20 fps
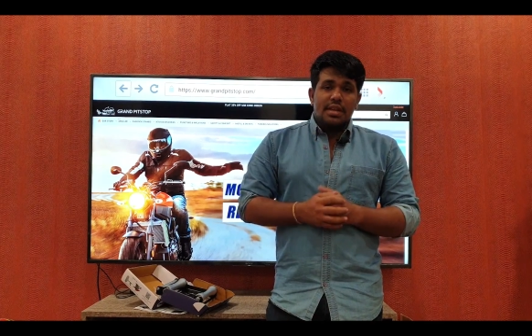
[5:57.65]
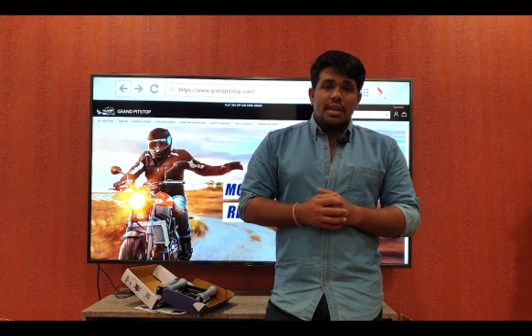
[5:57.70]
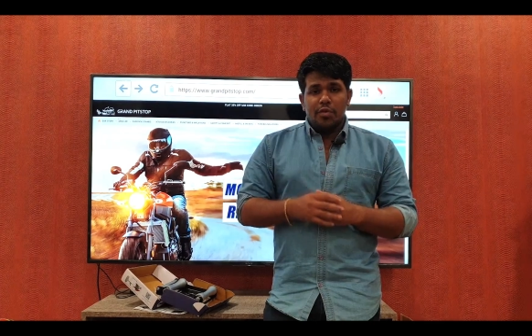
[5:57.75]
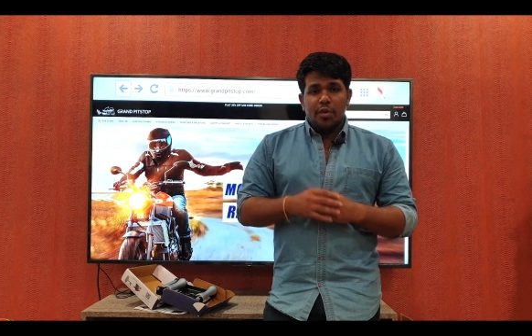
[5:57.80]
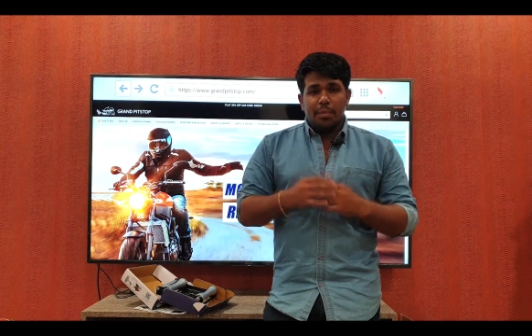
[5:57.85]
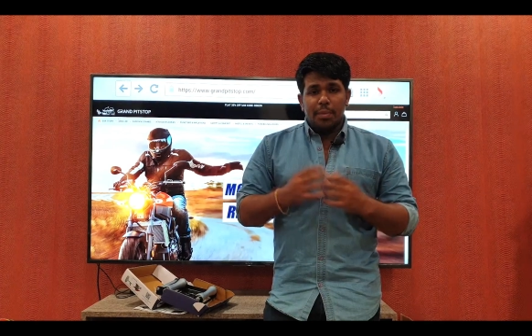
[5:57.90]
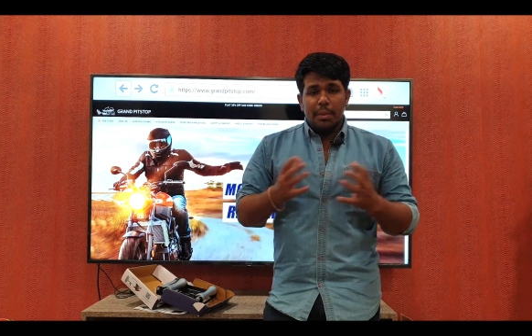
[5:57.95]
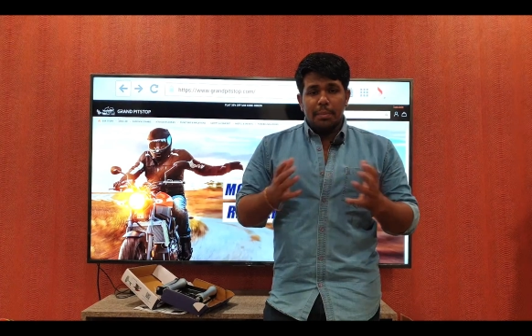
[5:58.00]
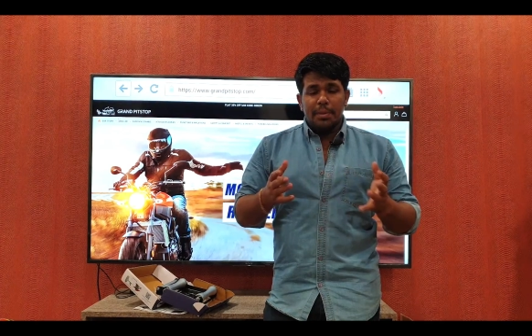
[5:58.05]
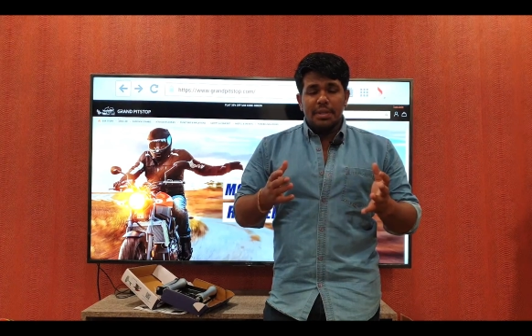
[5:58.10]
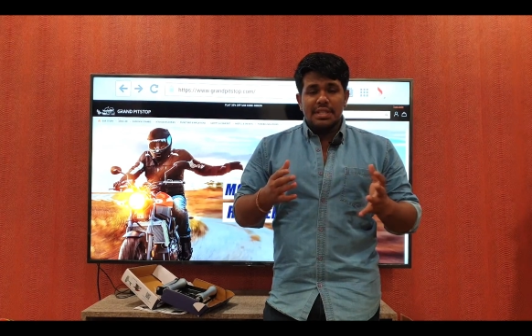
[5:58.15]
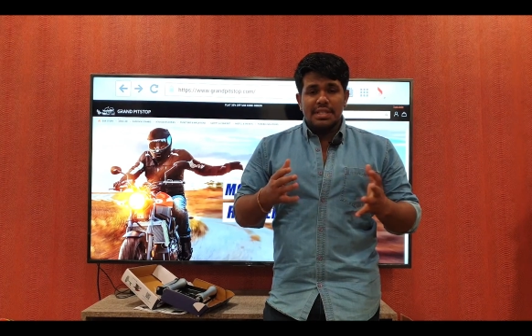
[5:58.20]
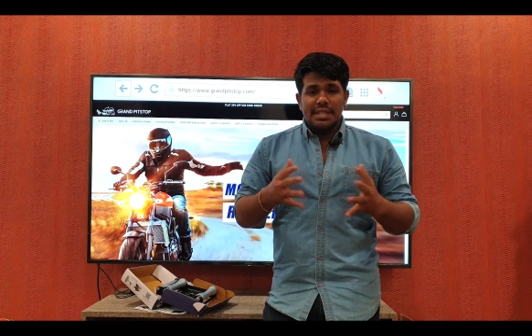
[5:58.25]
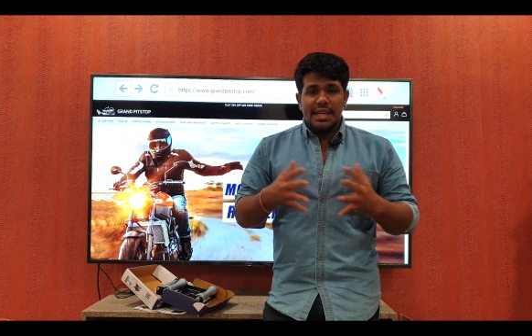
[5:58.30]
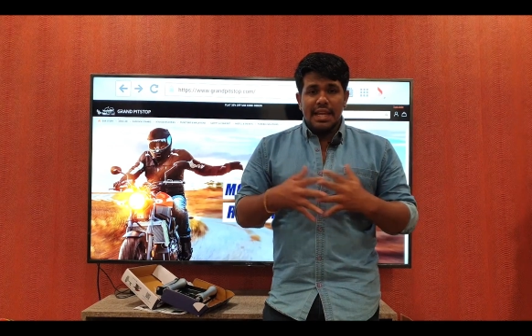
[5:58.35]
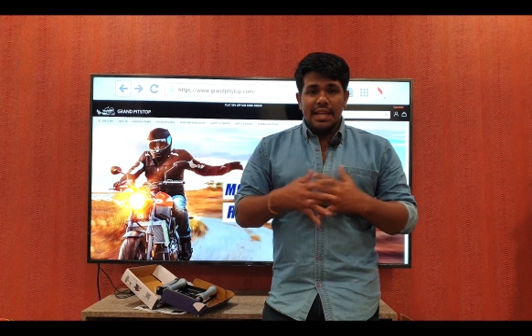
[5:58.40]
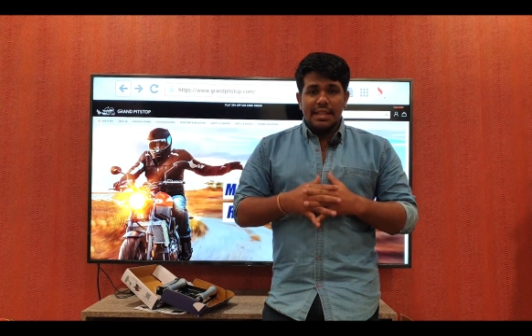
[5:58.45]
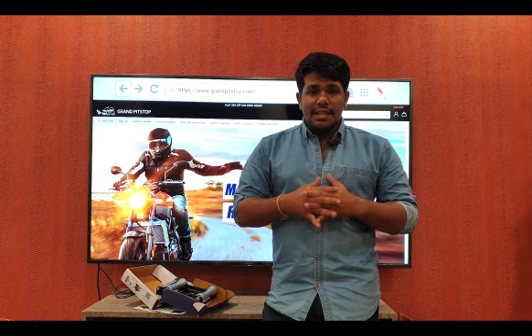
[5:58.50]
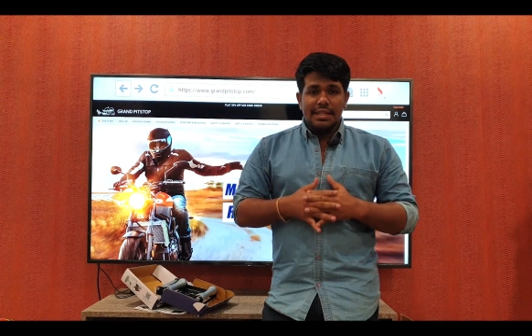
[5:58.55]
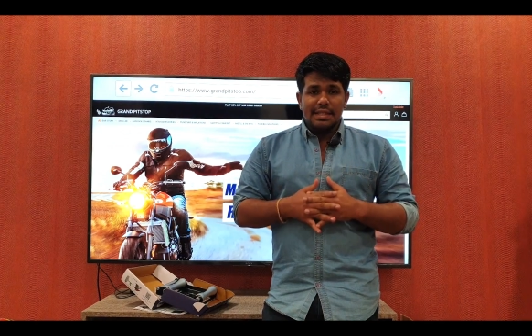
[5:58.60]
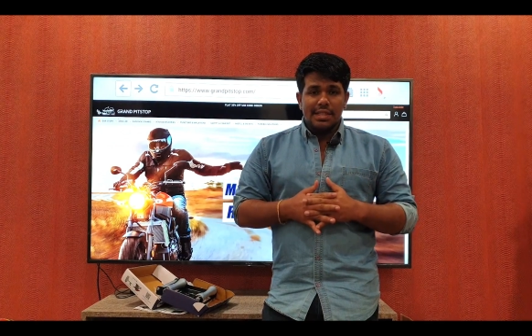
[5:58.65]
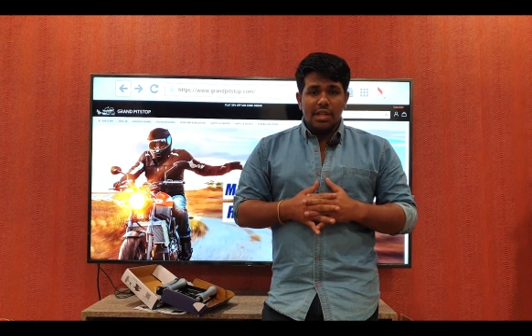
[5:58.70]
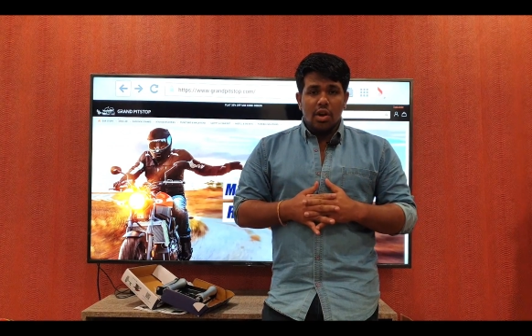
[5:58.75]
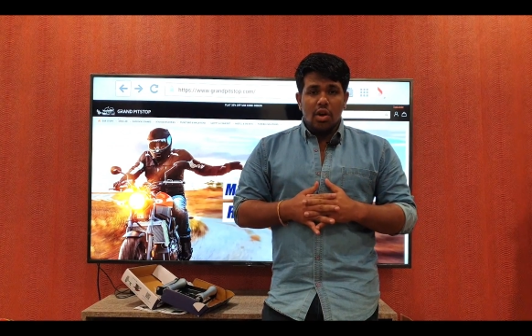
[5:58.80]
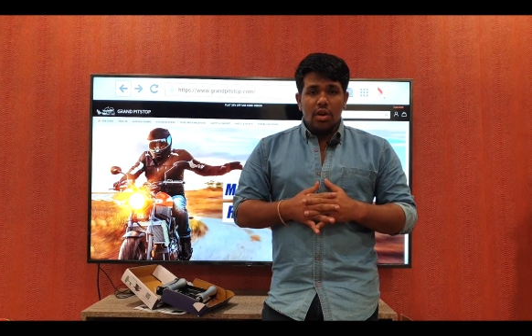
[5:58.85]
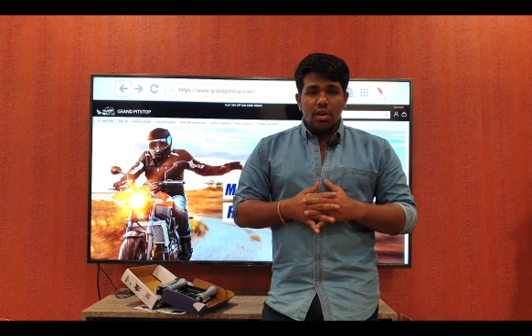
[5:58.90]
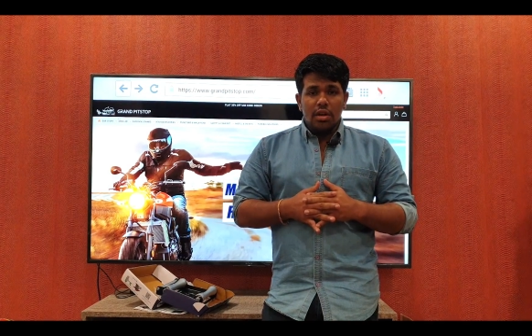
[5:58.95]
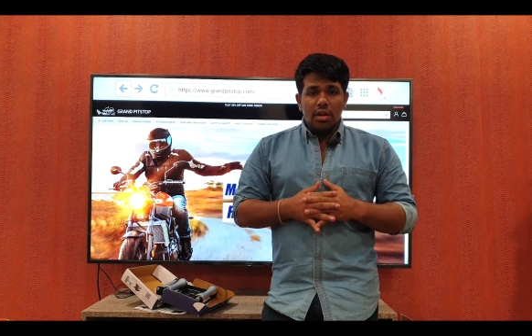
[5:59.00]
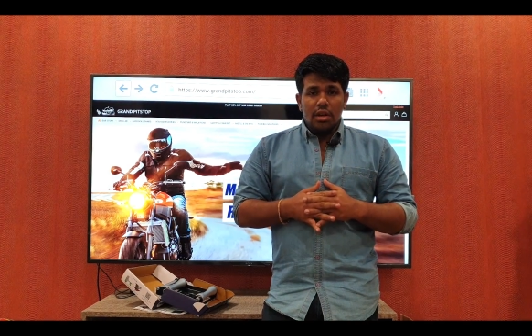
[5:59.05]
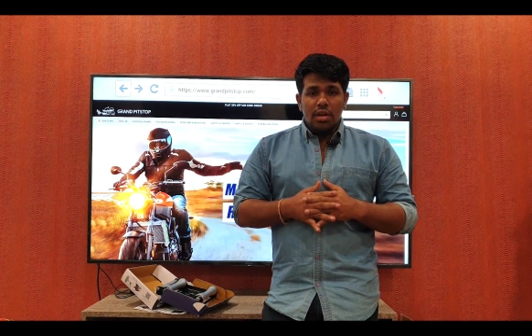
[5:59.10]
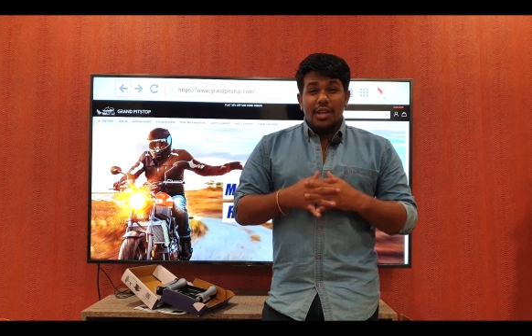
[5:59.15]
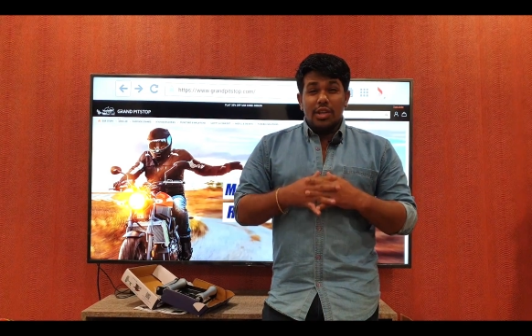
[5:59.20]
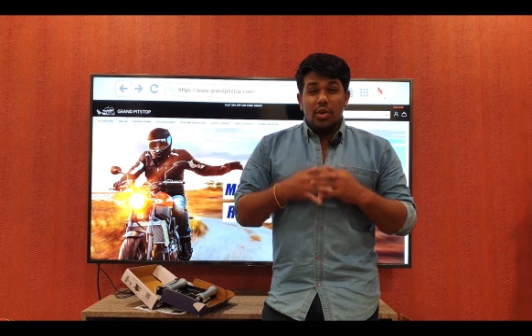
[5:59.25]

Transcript: For people staying this long,